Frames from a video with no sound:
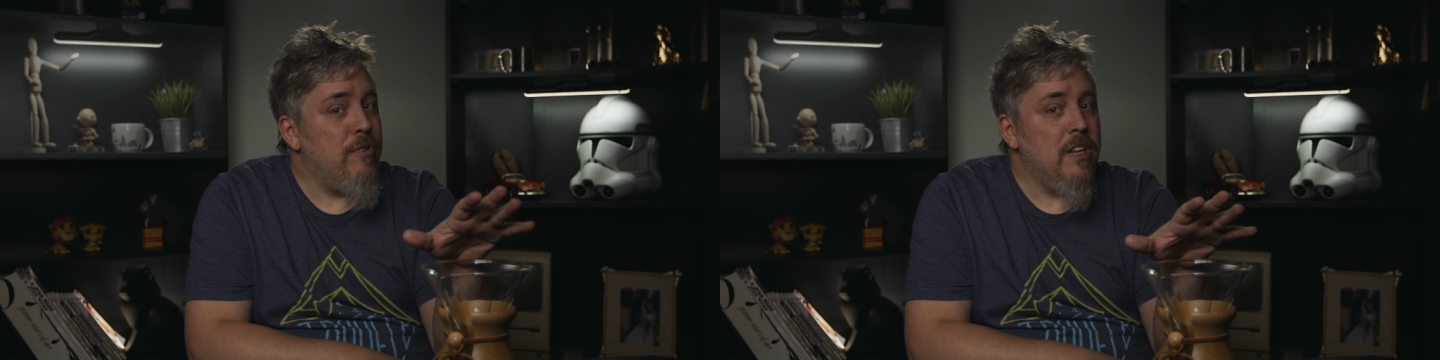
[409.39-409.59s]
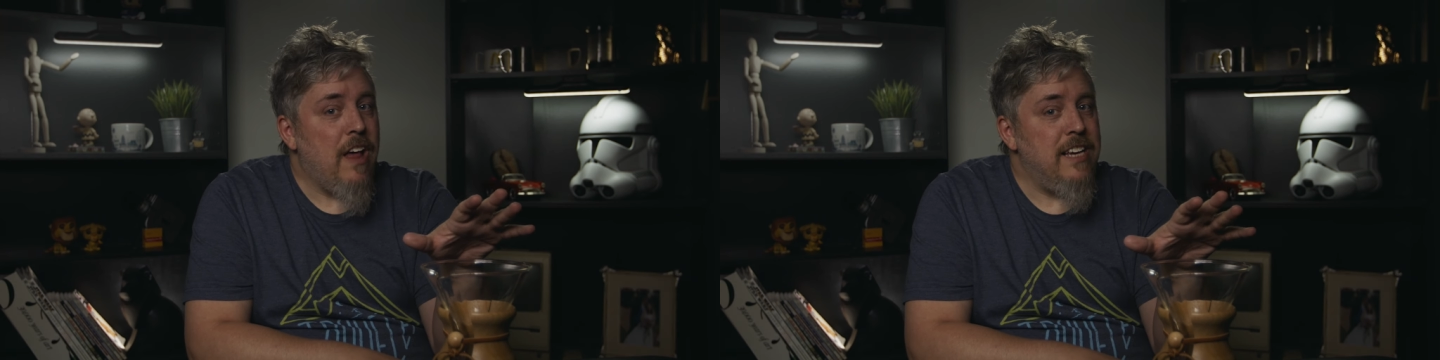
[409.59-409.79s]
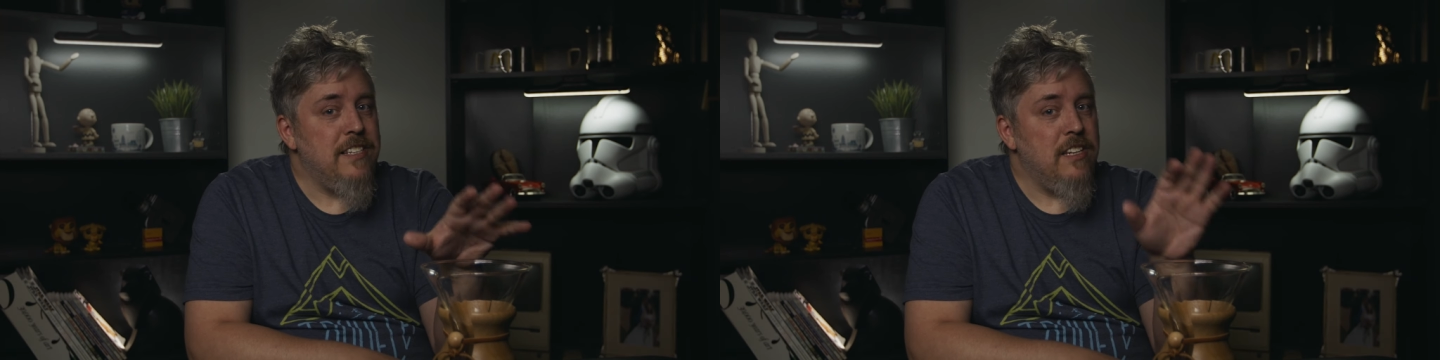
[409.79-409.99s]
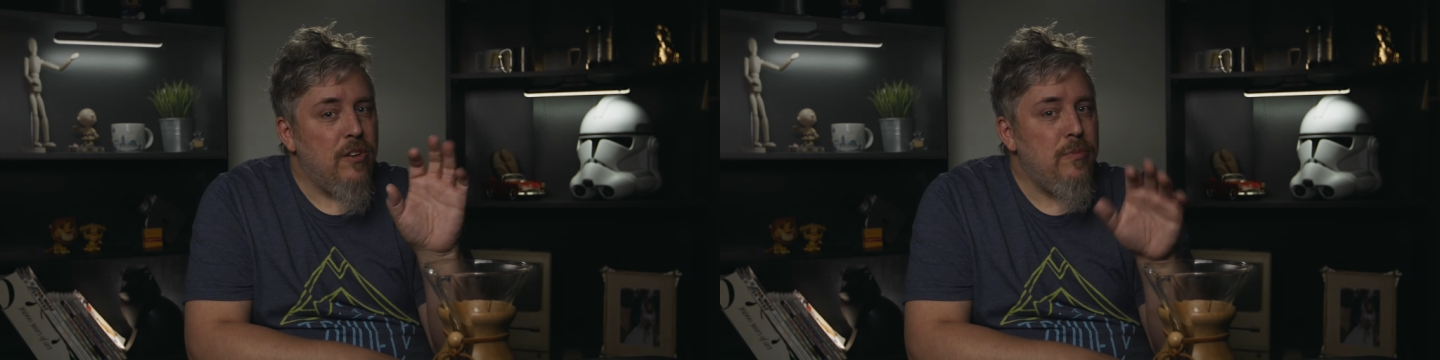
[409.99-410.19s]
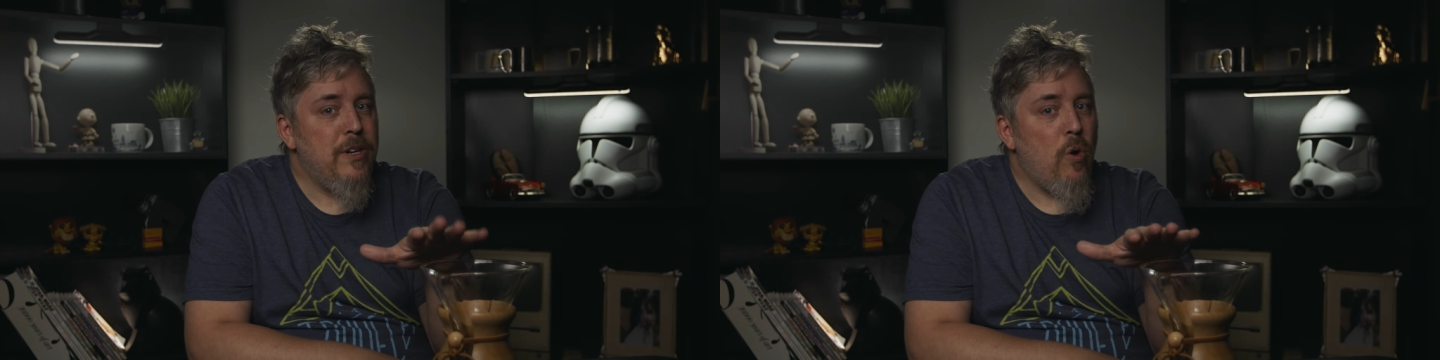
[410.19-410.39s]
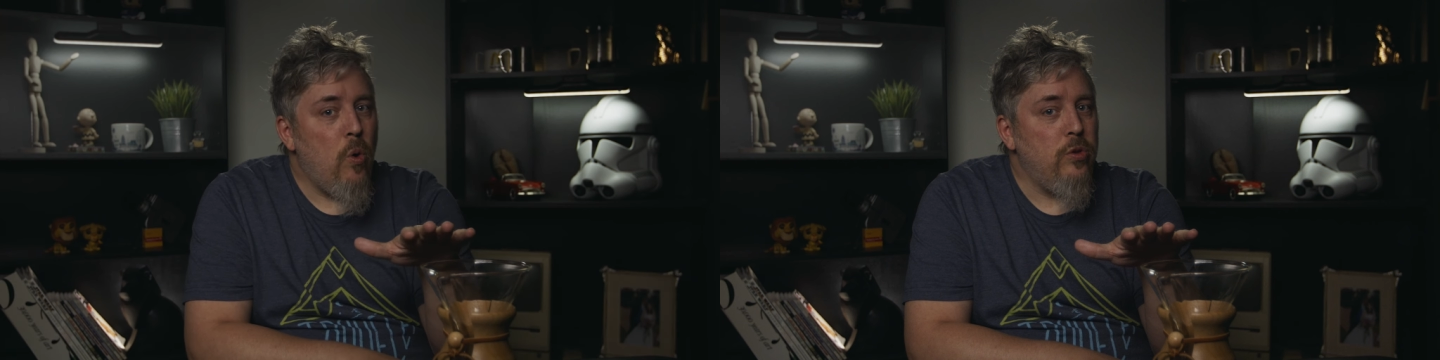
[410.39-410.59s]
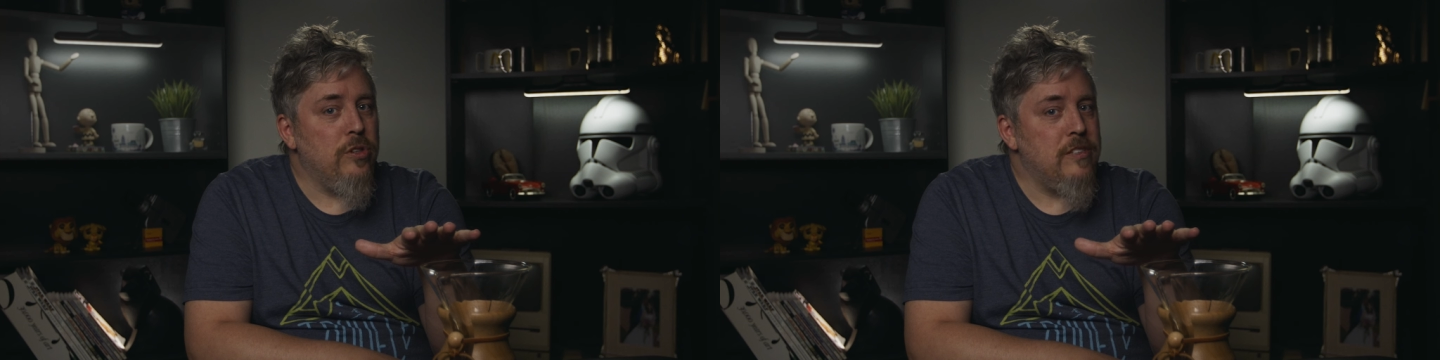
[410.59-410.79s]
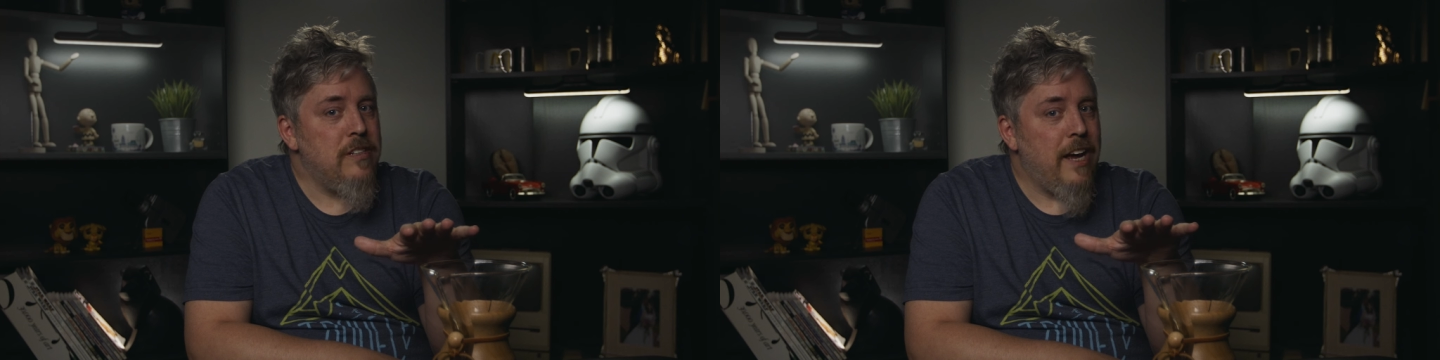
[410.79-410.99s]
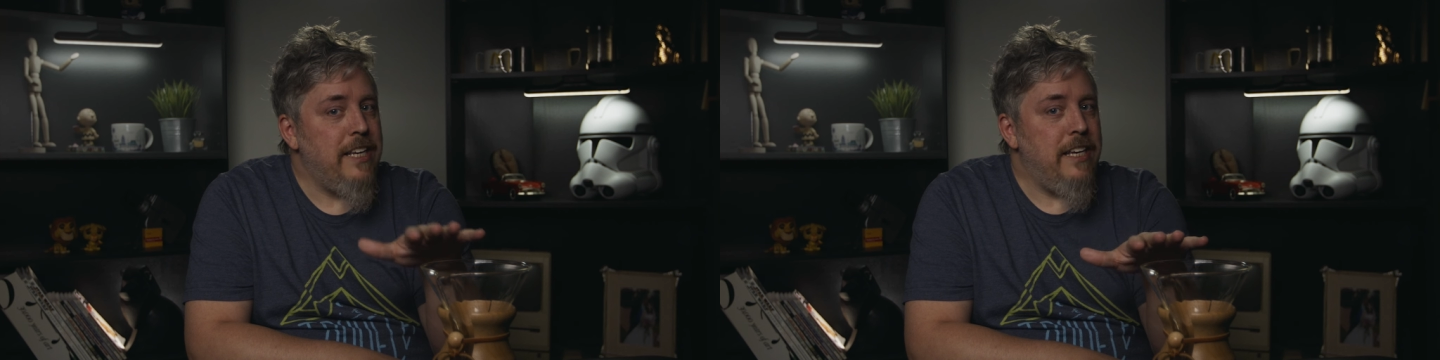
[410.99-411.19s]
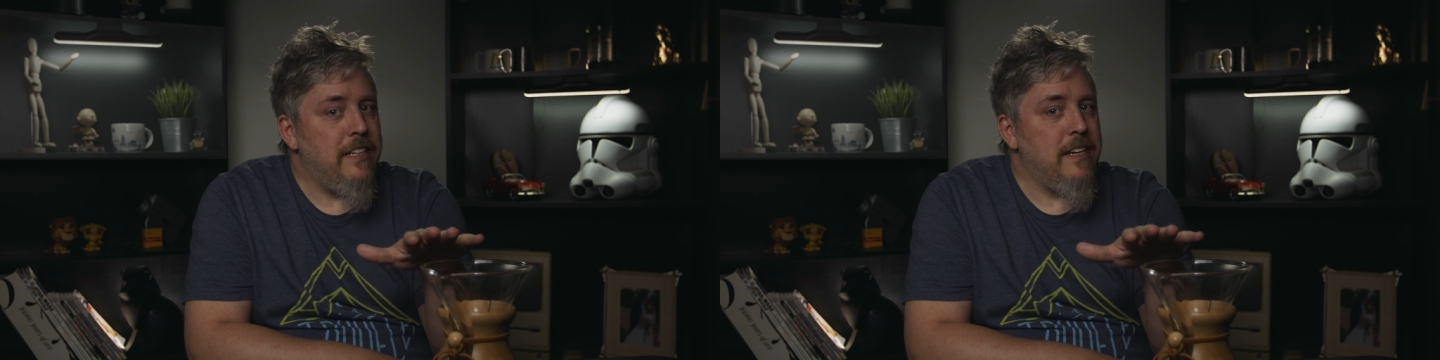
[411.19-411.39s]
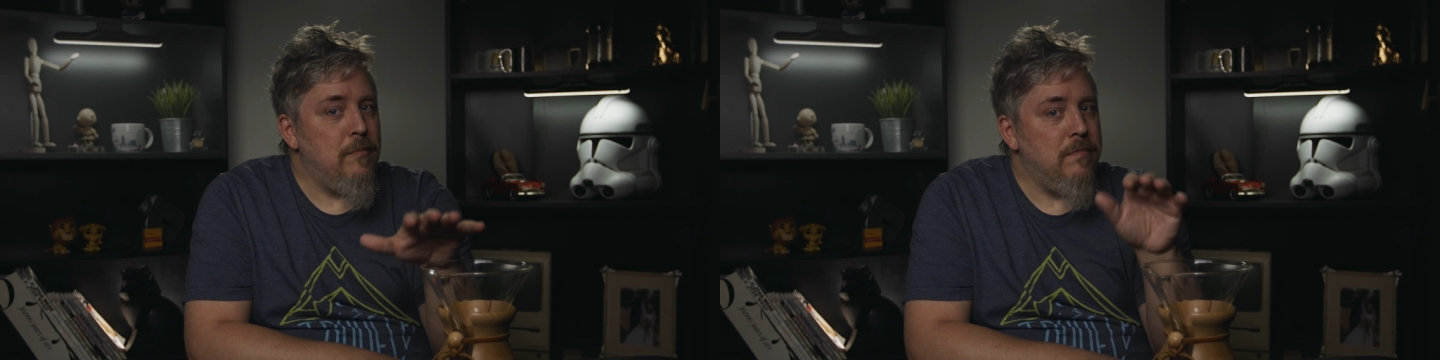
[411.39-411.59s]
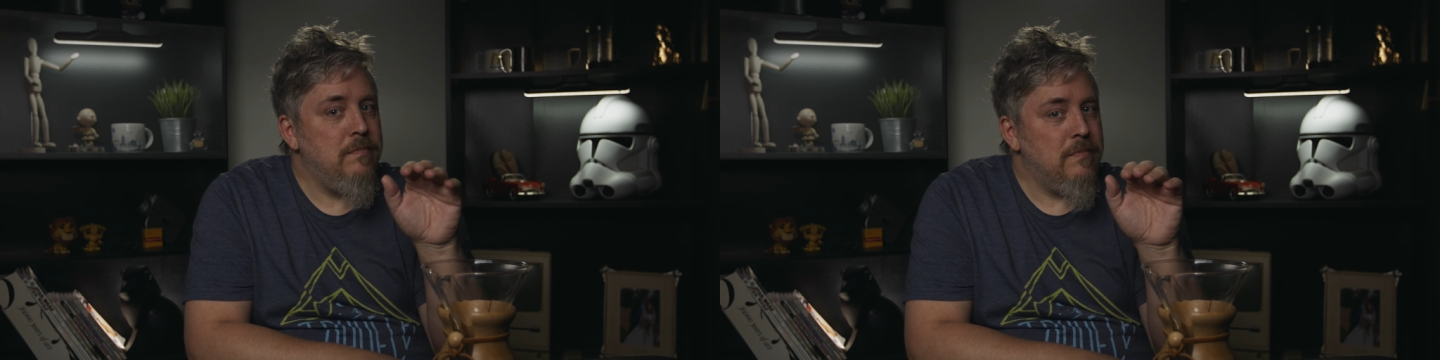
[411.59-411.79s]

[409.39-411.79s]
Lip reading: realizing, a little bit older I get, I'm